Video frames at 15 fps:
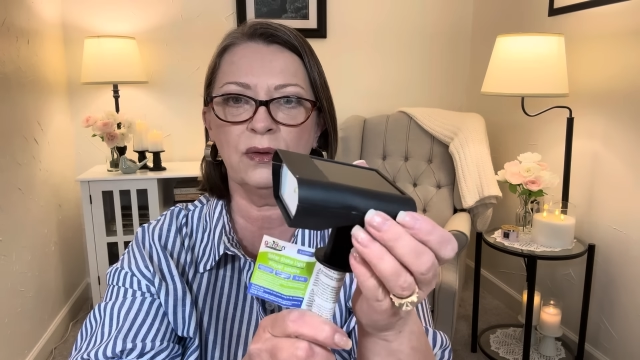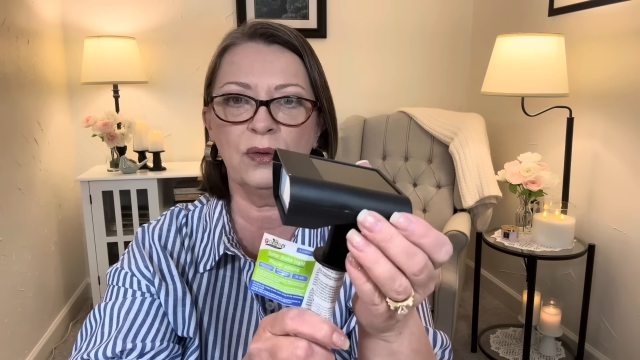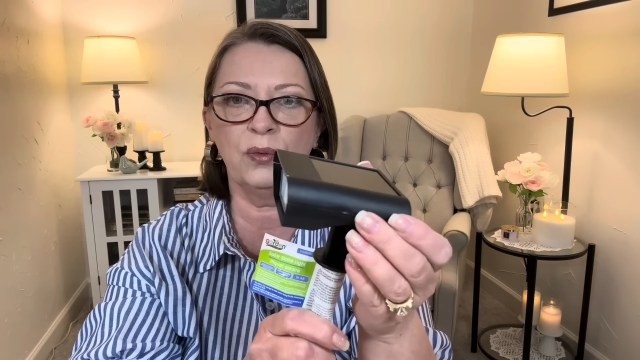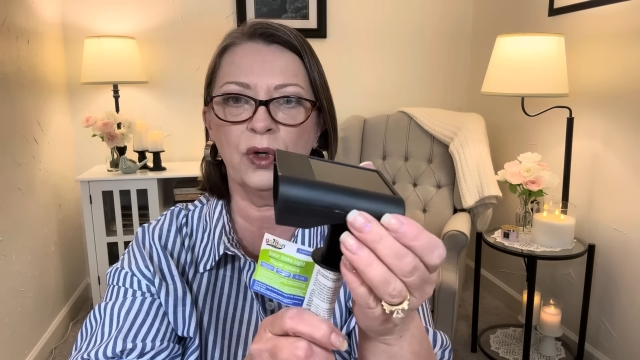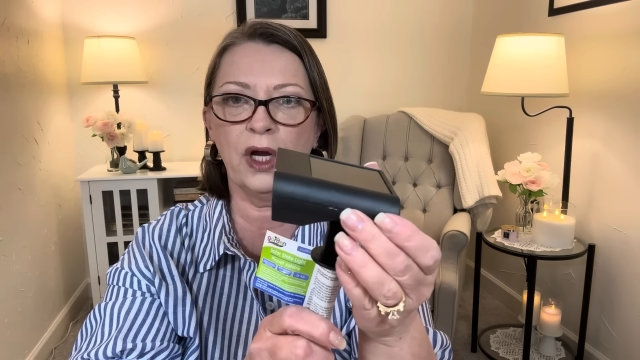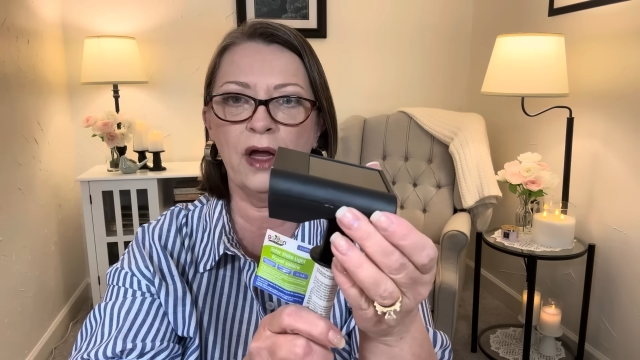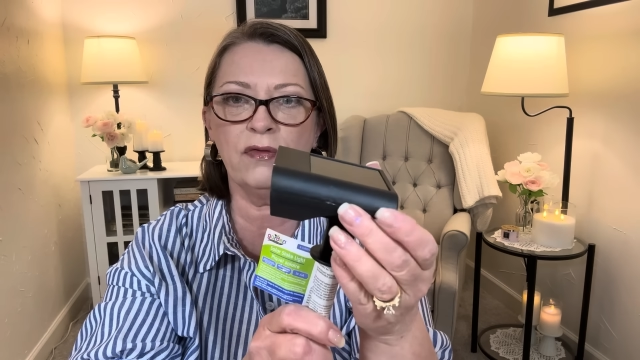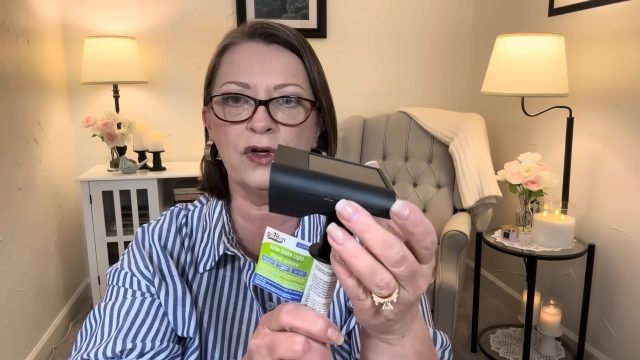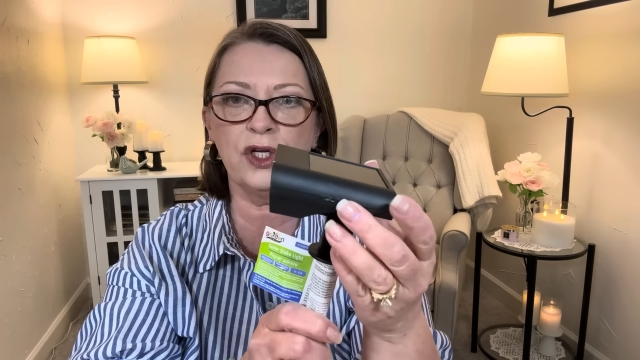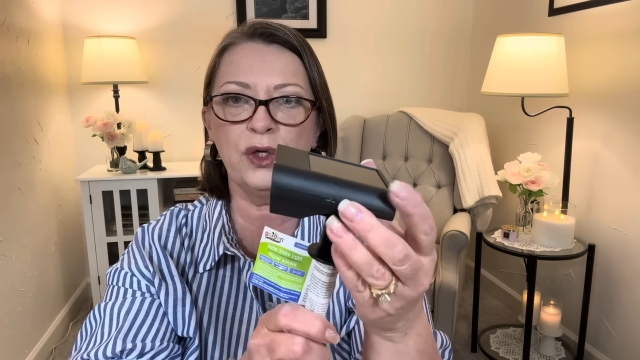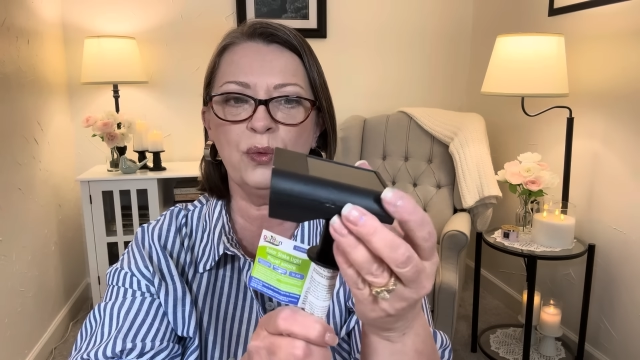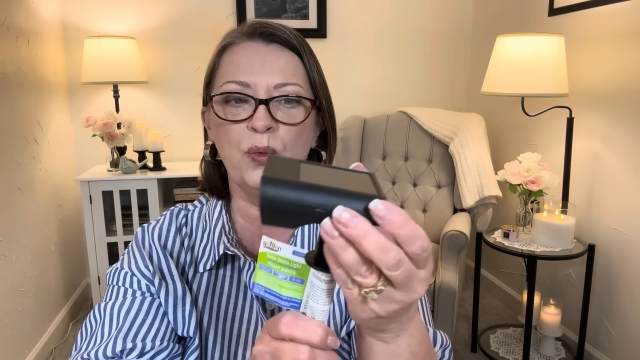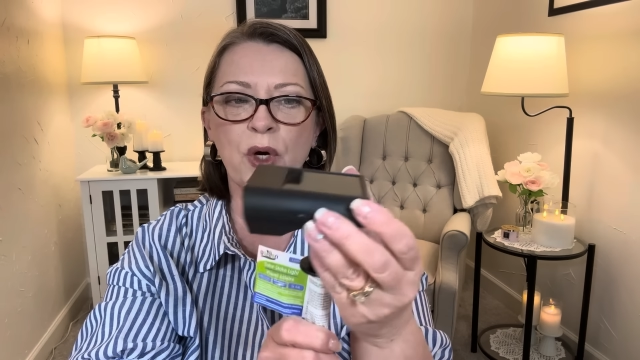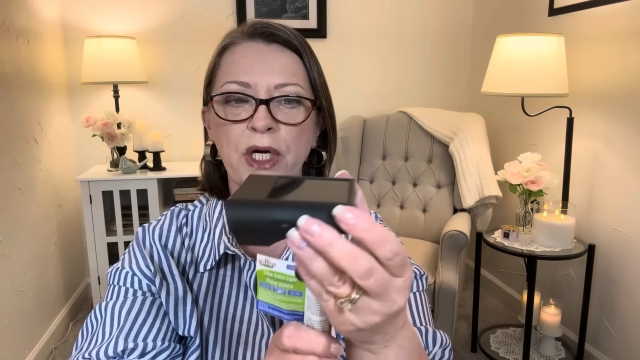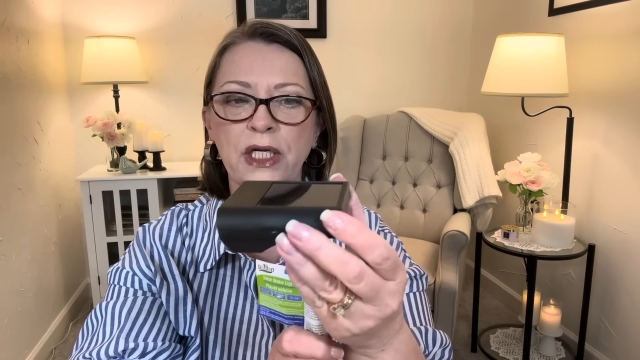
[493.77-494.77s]
wherever
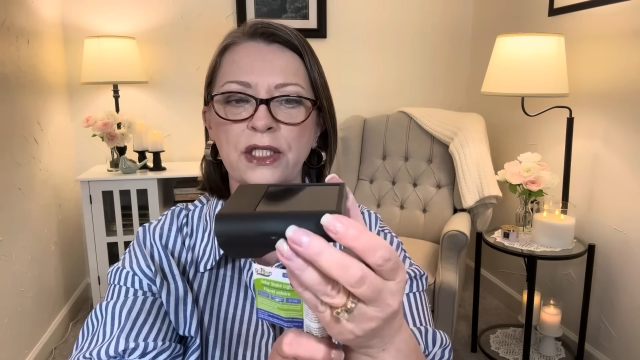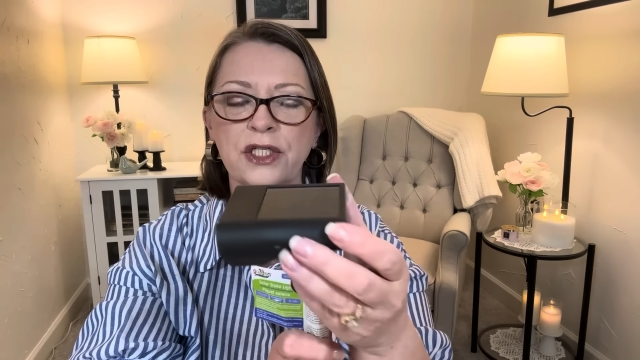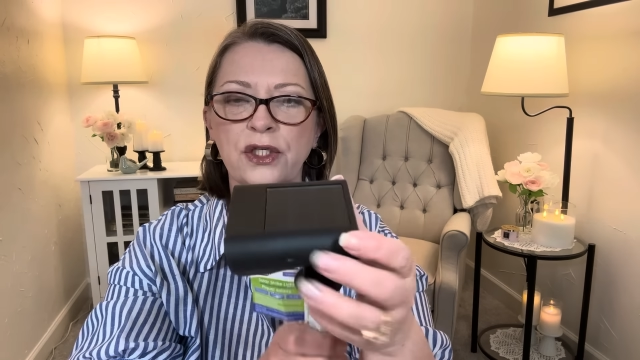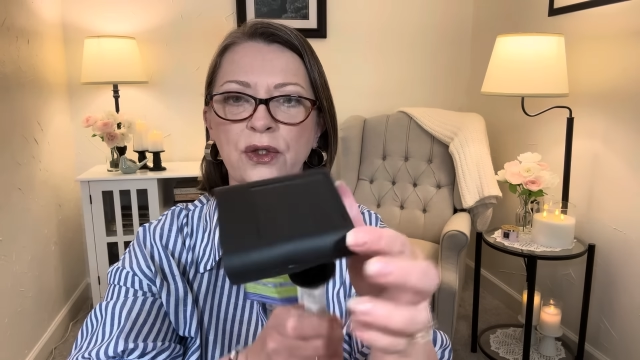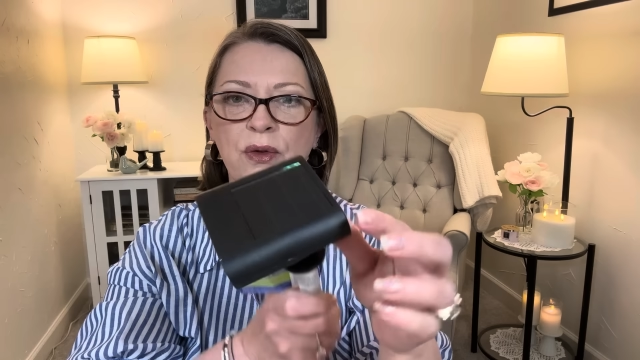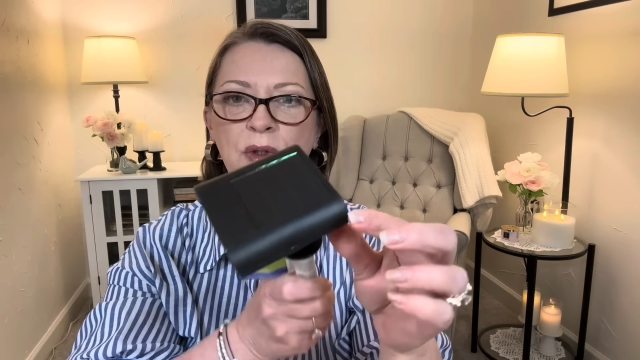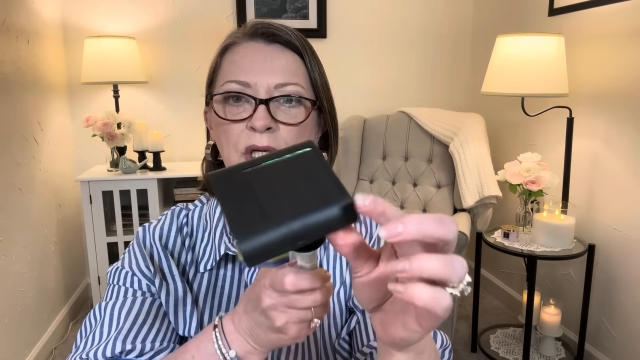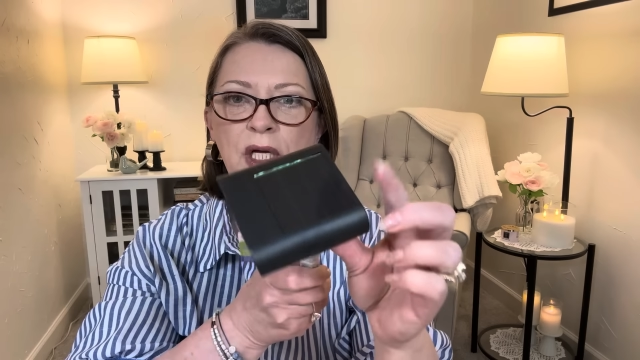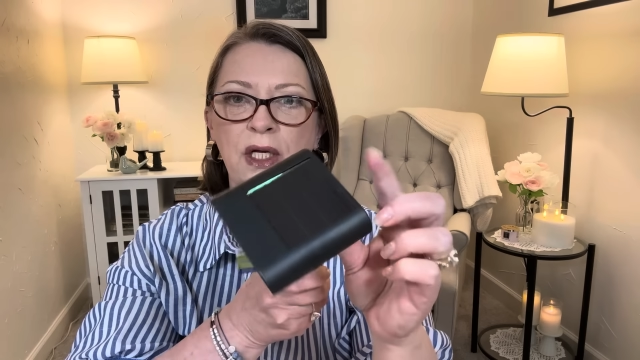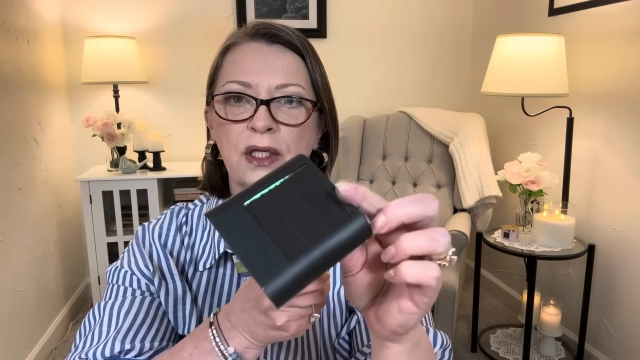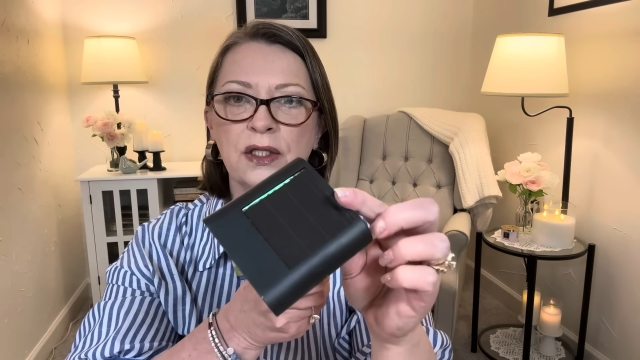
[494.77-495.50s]
you want it to.